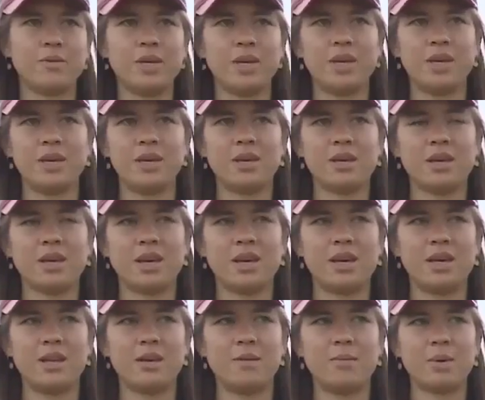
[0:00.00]
Week. We
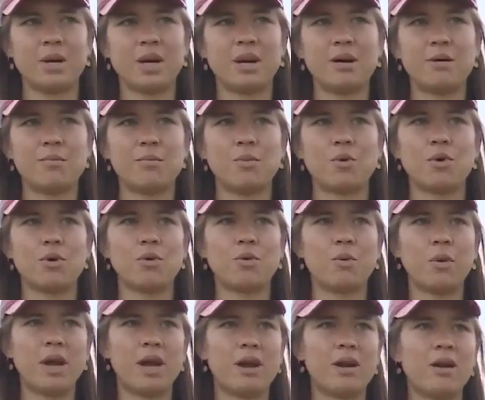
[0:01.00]
can become more
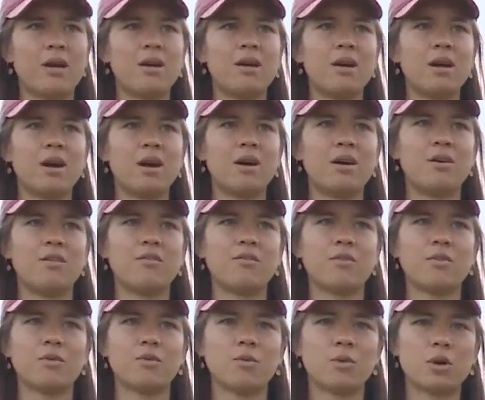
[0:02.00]
aware
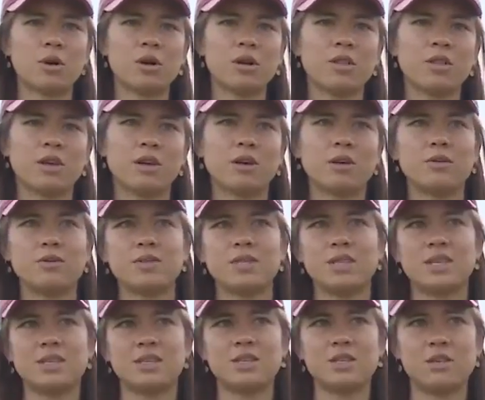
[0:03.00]
of the work that
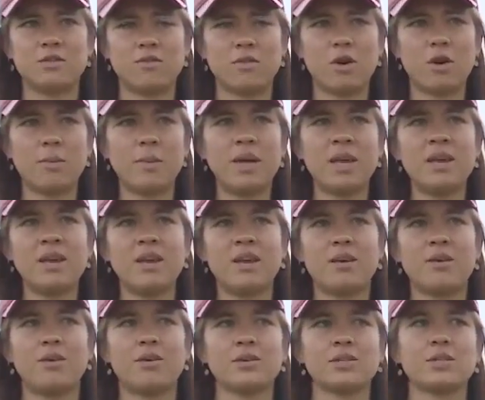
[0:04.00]
goes into farming
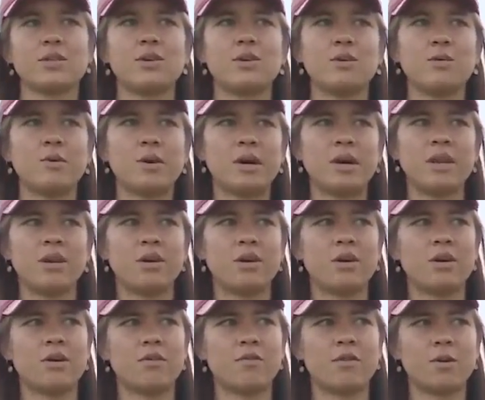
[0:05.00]
and also what
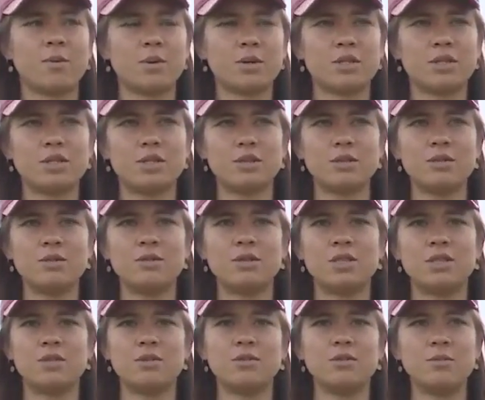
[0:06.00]
our farmers do
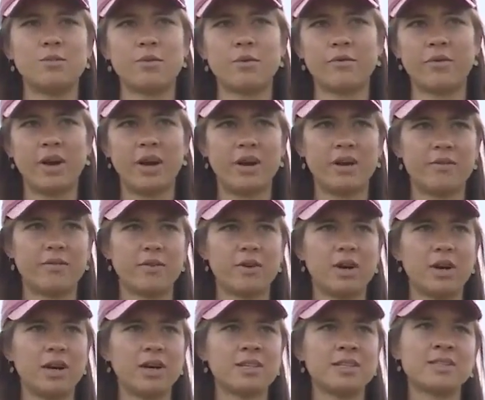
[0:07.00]
to provide
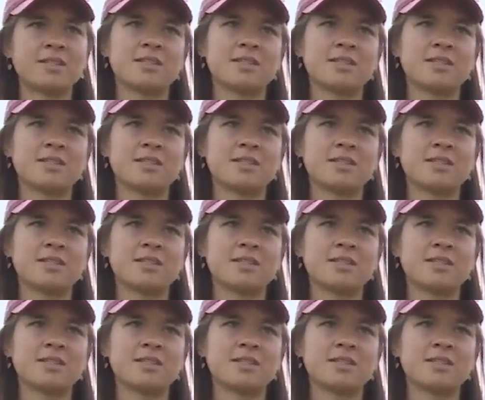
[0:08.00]
for